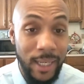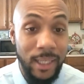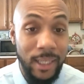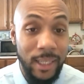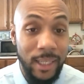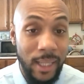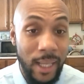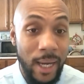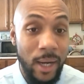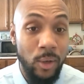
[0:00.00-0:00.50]

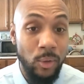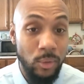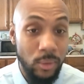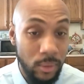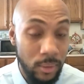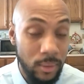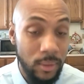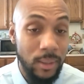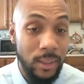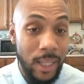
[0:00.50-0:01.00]
clout,
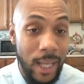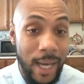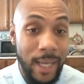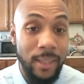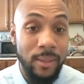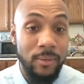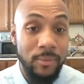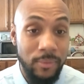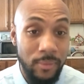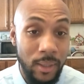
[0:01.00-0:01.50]
a
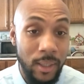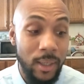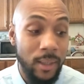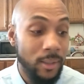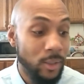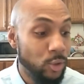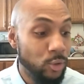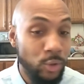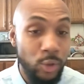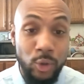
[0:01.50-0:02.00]
lot of
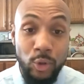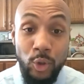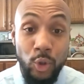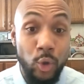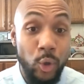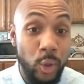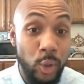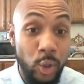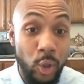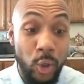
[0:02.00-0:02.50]

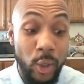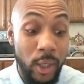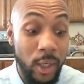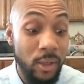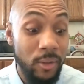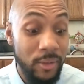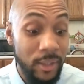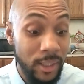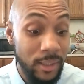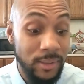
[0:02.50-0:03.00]
you'll
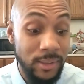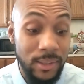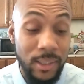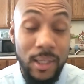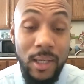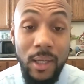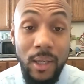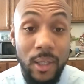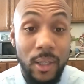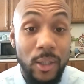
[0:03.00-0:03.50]
hear this.
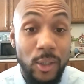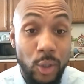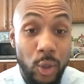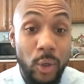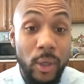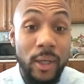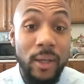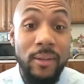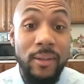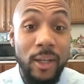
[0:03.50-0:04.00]

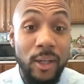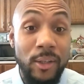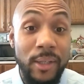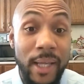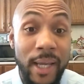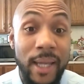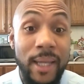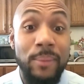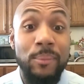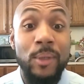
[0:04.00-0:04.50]
You'll hear their
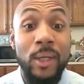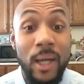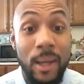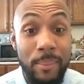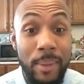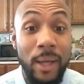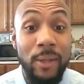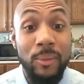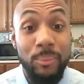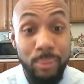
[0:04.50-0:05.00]
name come
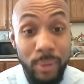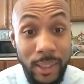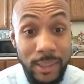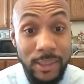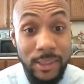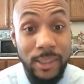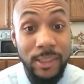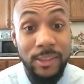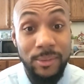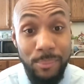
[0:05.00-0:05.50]
out the
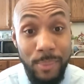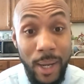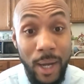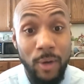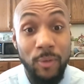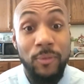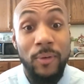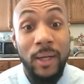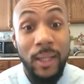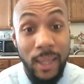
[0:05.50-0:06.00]
president's
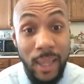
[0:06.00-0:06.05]
mouth a